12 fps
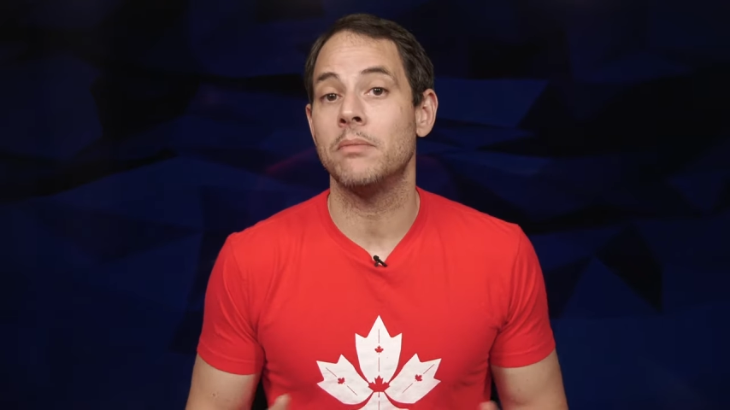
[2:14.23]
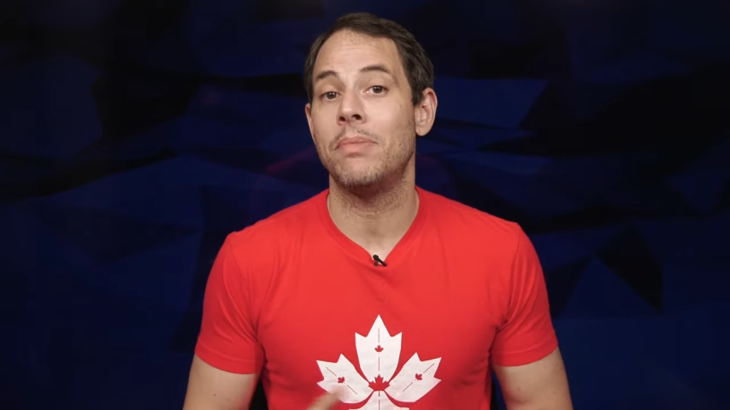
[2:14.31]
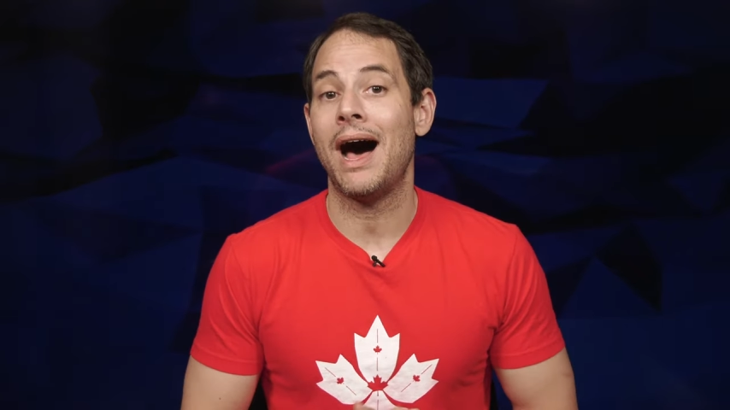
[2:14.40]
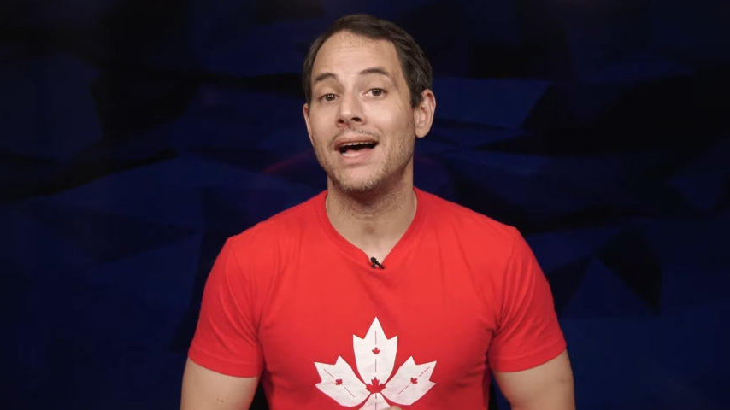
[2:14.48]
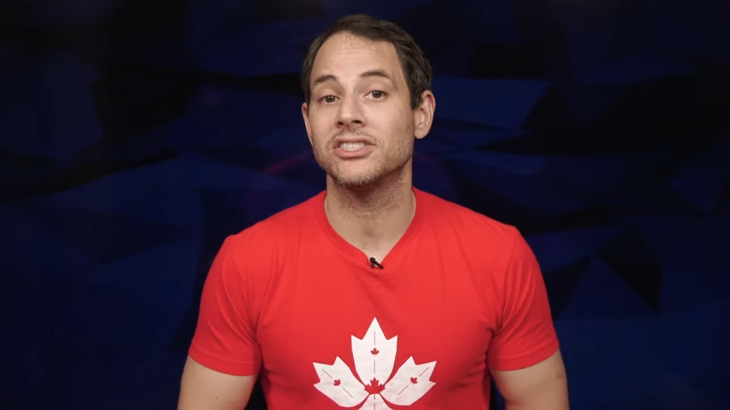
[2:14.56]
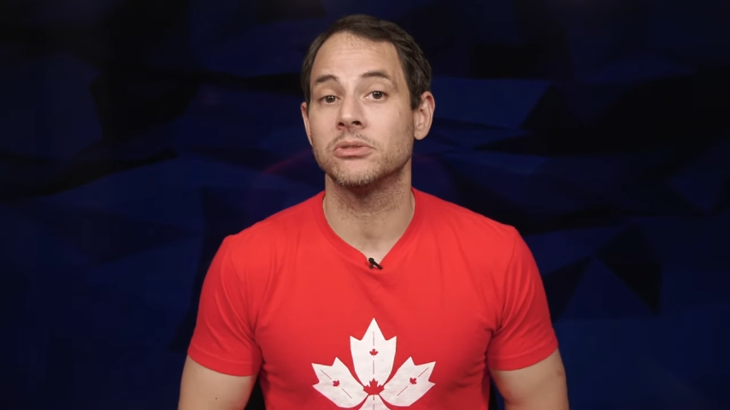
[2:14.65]

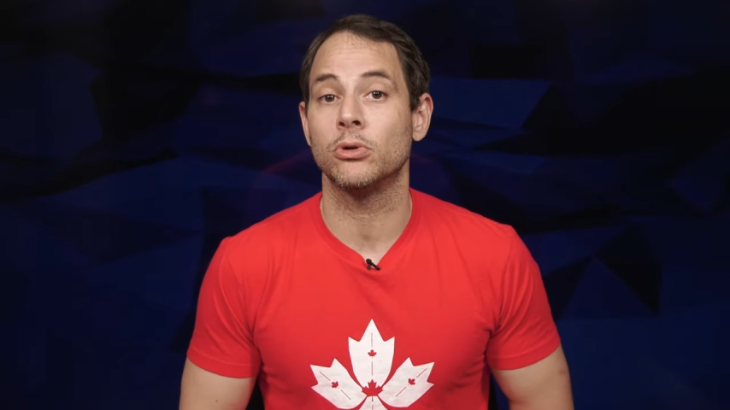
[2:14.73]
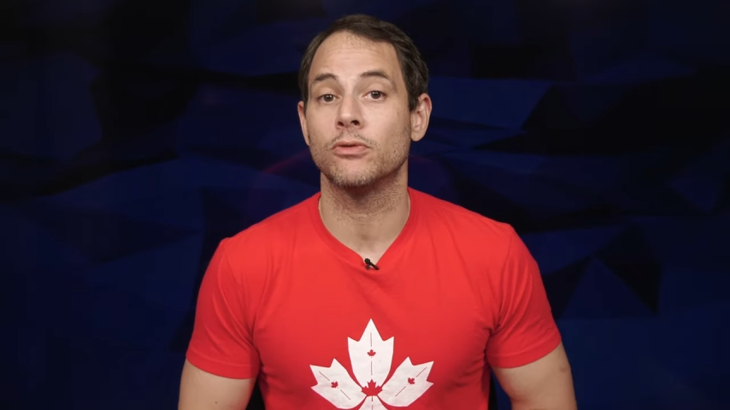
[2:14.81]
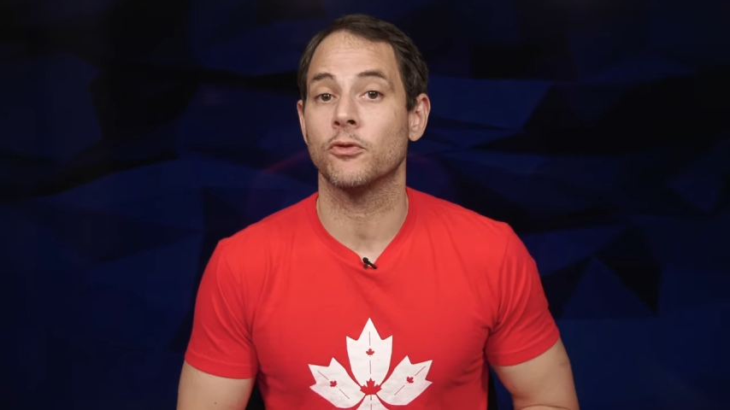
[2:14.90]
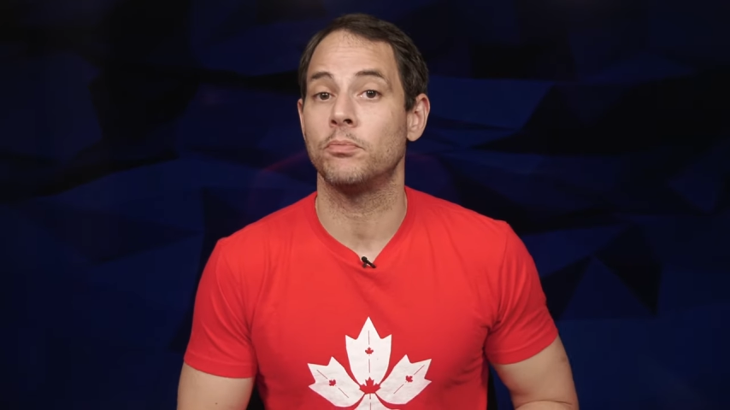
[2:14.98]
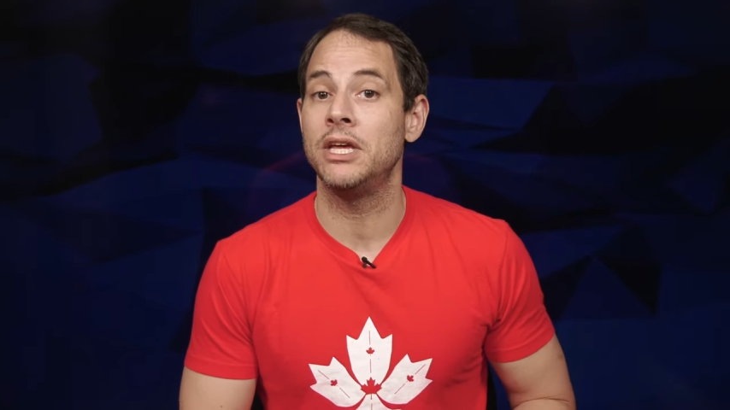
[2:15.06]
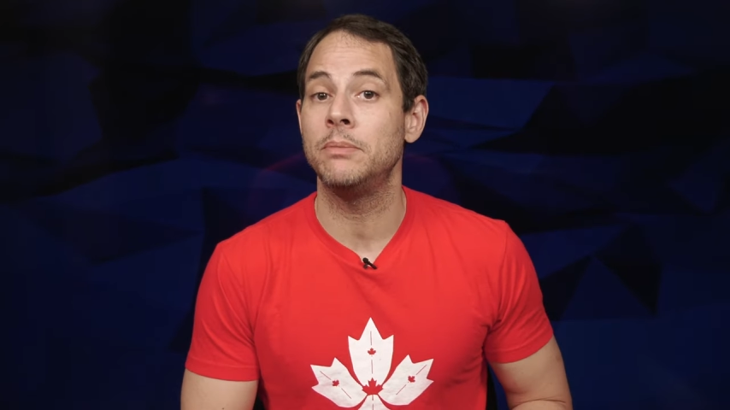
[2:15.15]
impossible
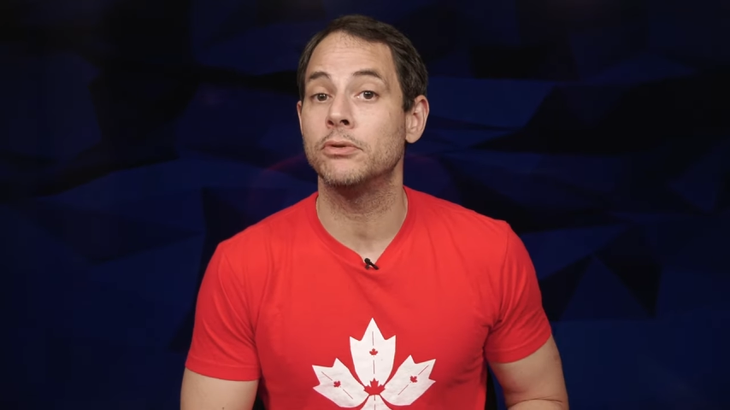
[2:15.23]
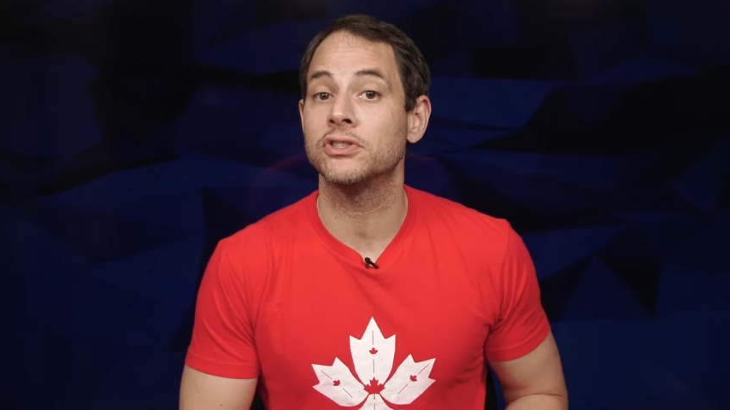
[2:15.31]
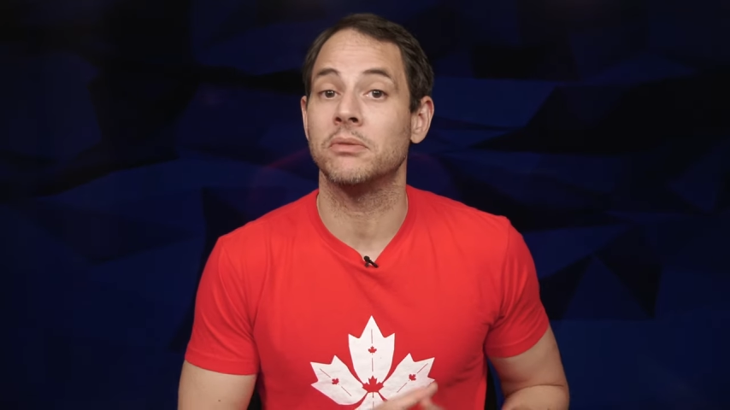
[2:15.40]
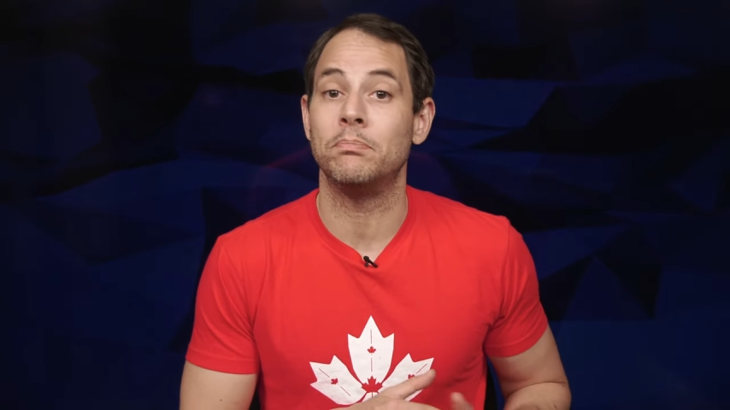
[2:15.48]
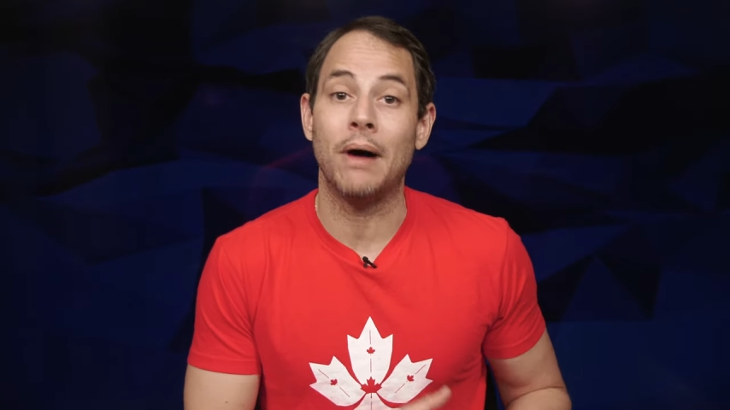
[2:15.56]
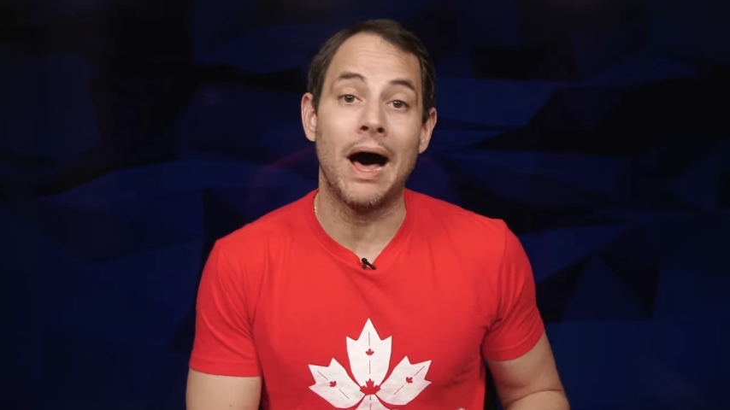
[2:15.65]
for people
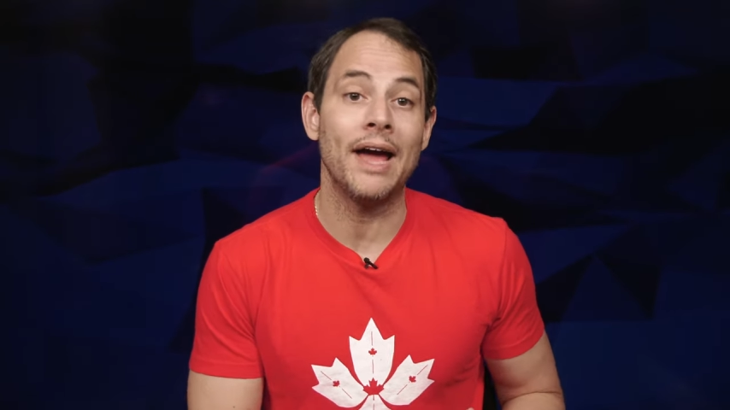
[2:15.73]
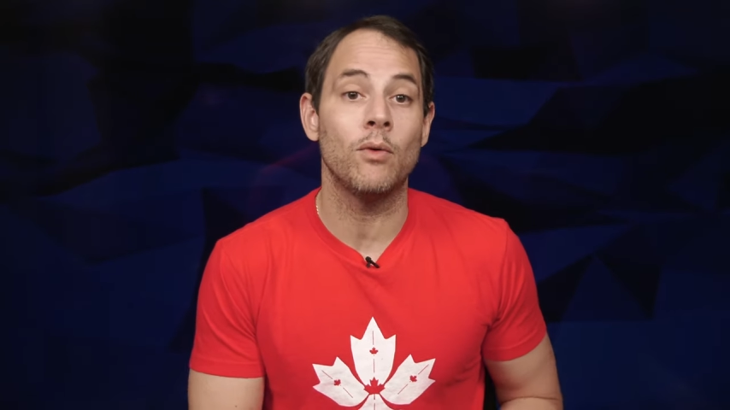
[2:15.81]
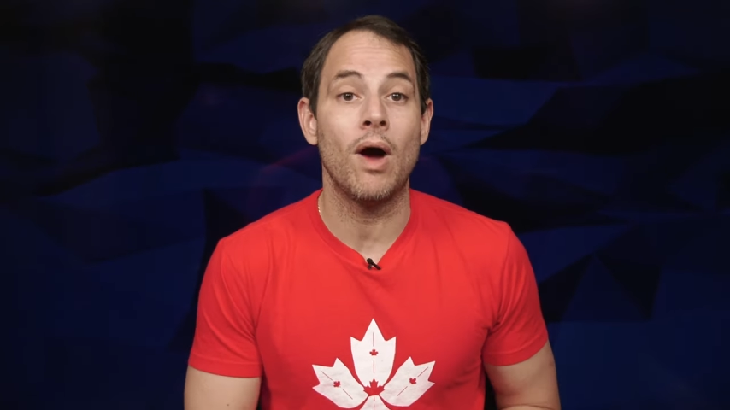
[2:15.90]
to buy